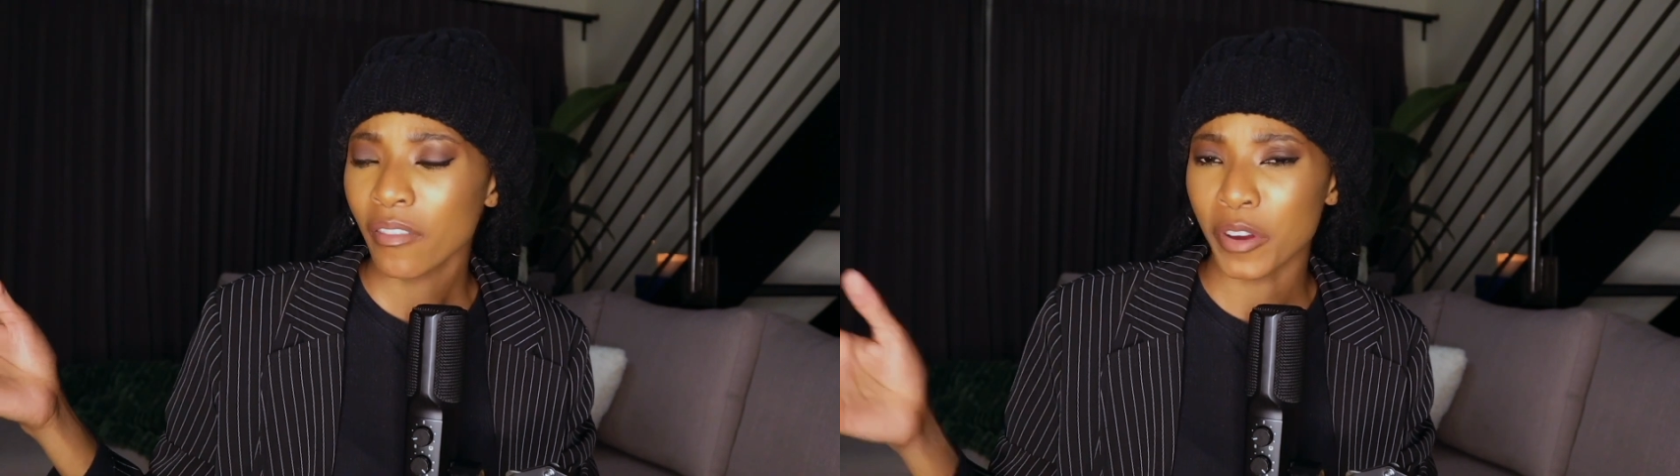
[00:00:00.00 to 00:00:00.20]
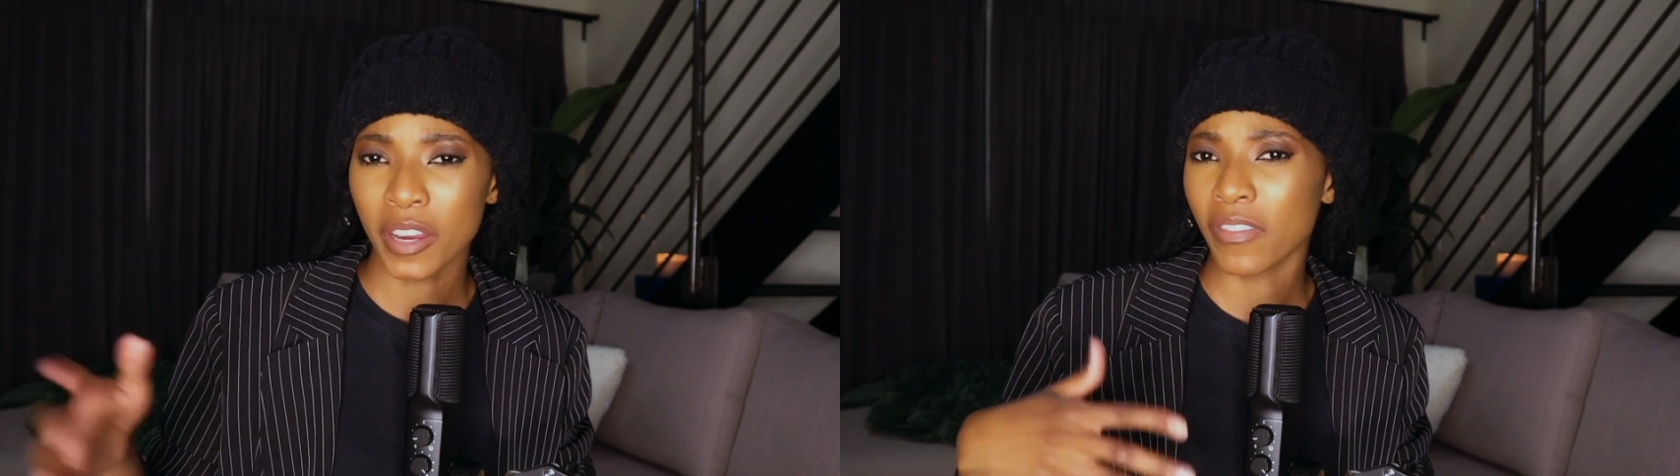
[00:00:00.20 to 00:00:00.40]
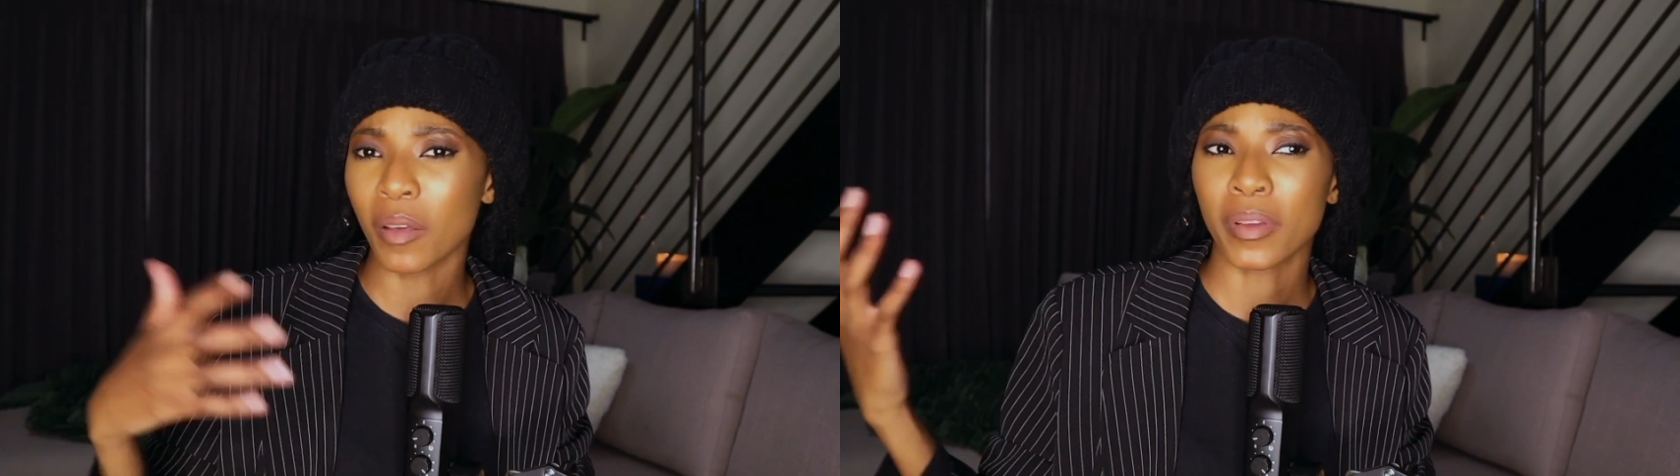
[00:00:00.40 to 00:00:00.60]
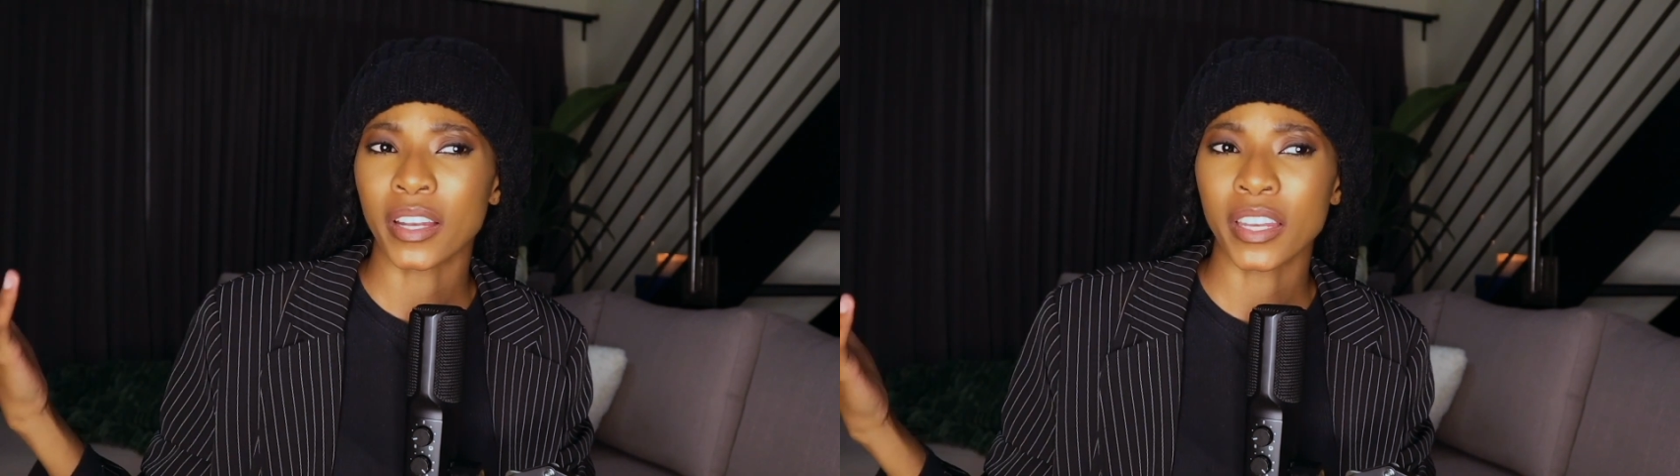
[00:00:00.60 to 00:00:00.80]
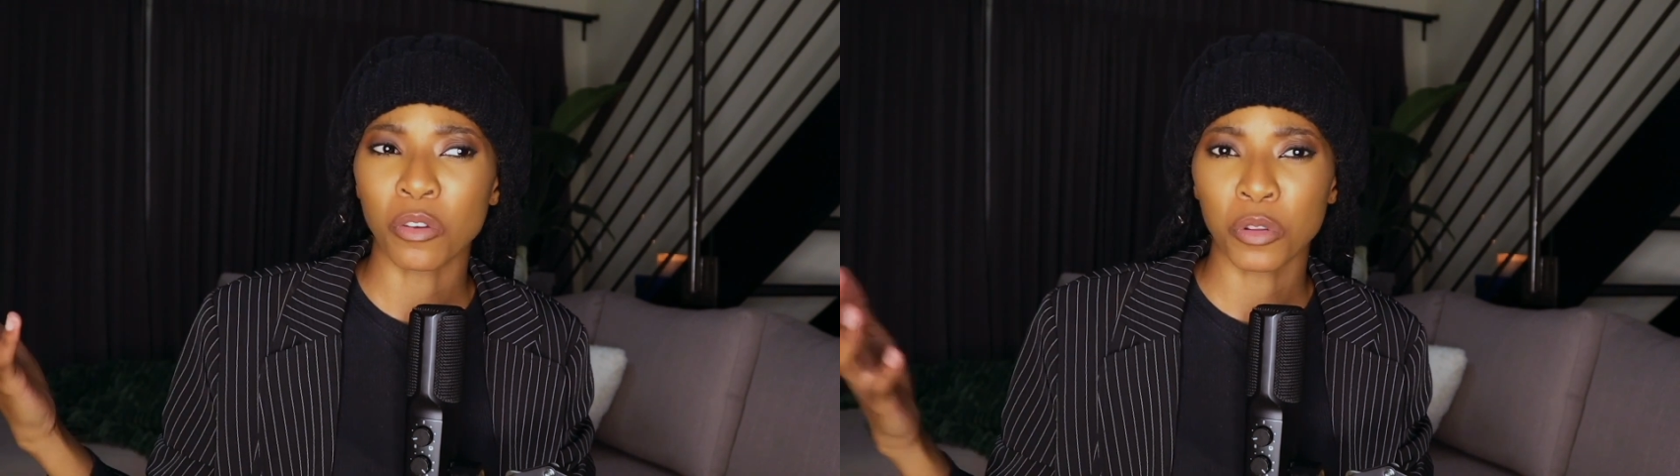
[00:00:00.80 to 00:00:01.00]
very
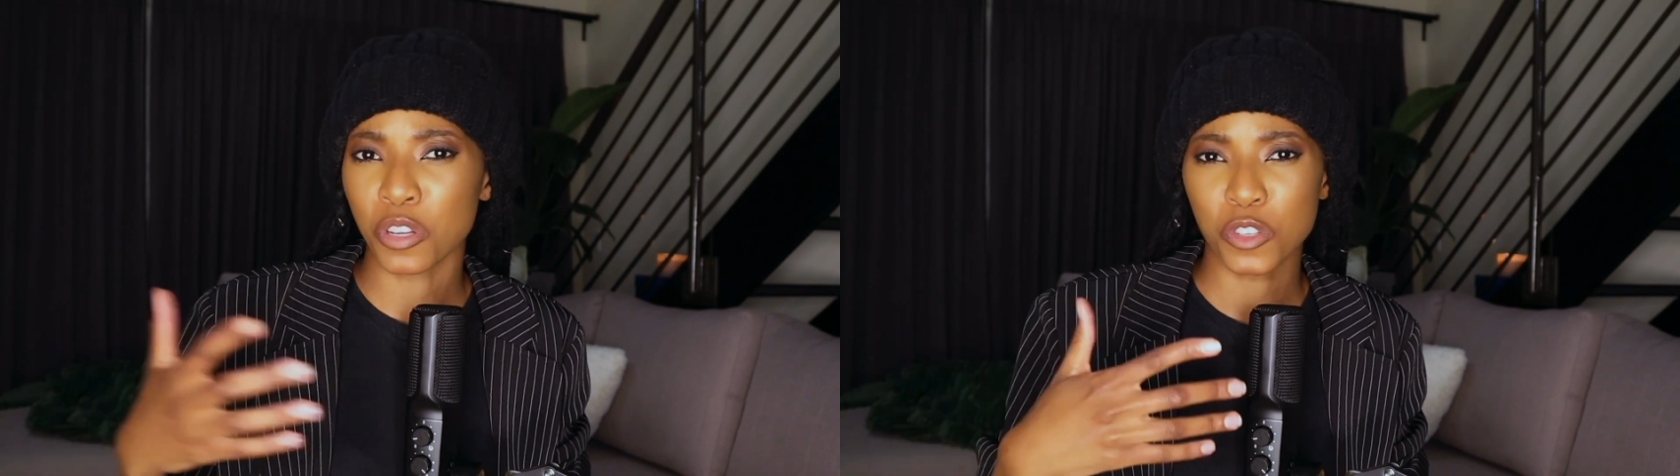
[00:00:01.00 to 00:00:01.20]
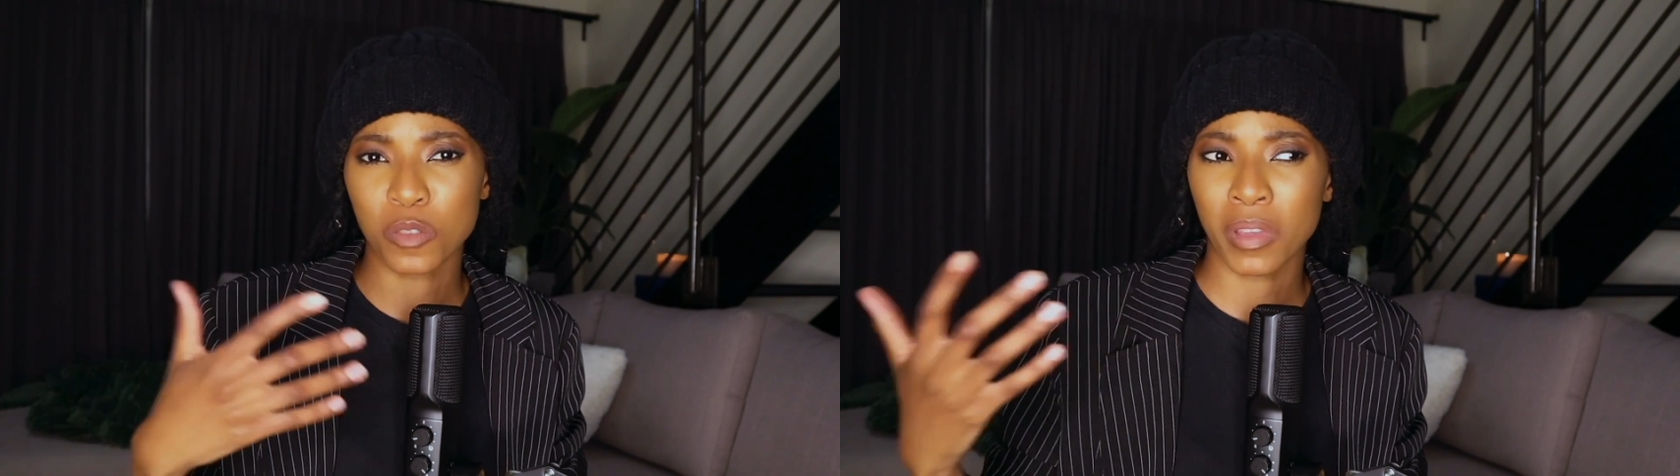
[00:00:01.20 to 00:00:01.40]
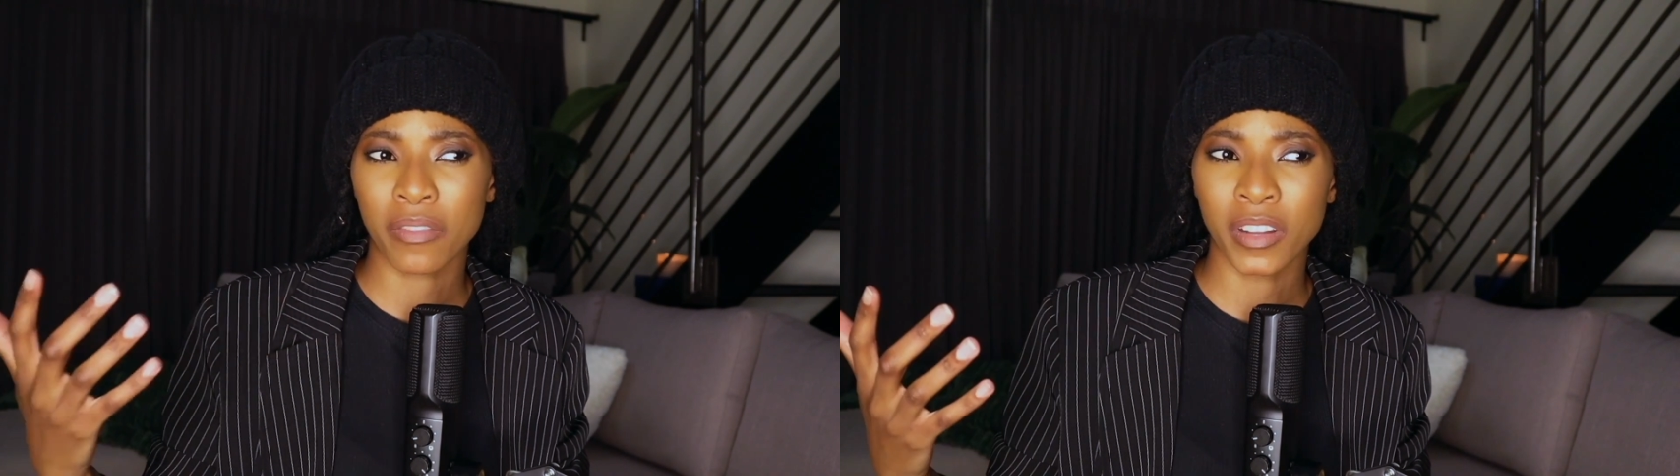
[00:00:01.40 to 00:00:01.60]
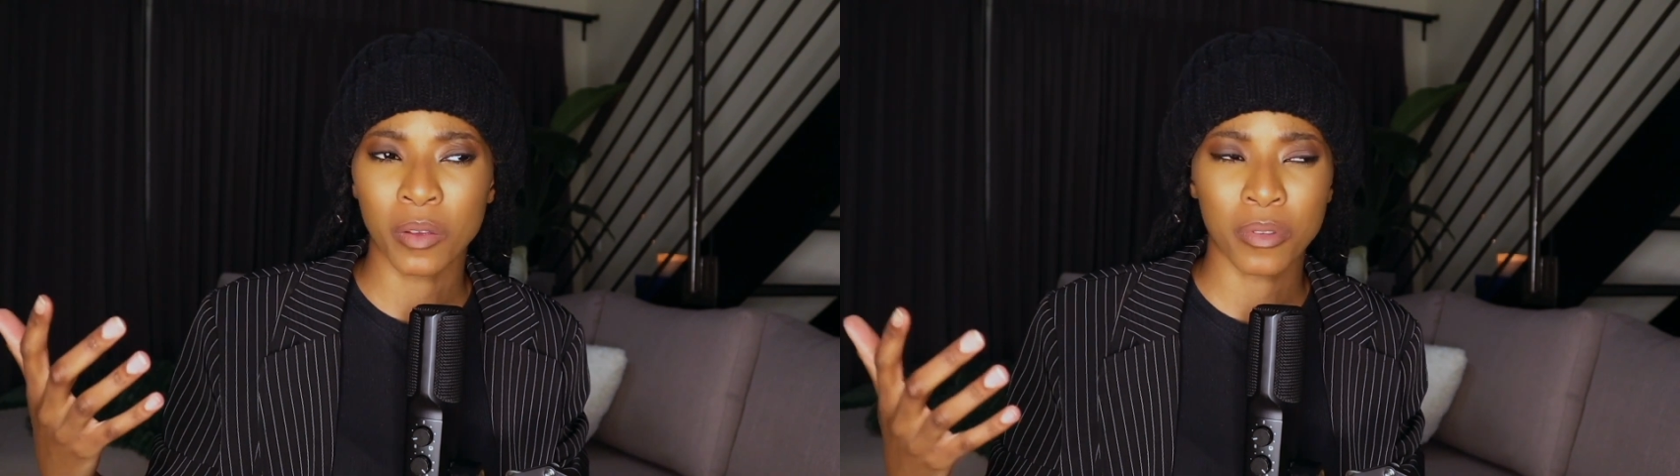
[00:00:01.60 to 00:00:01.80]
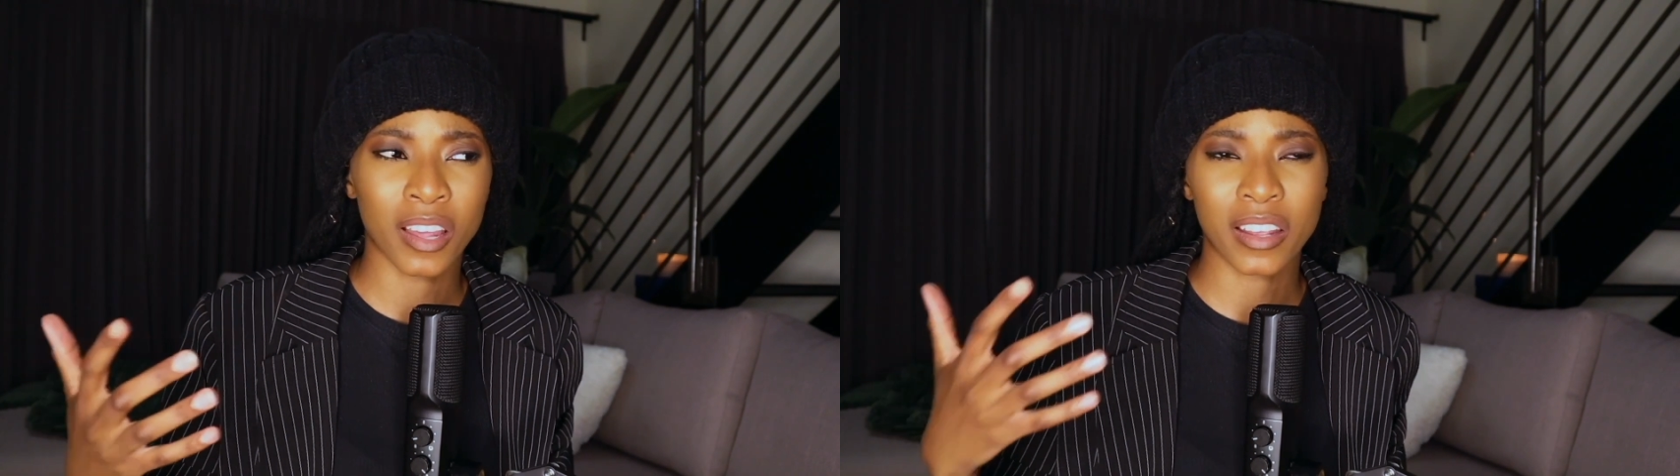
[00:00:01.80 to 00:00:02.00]
flippantly or disrespectfully without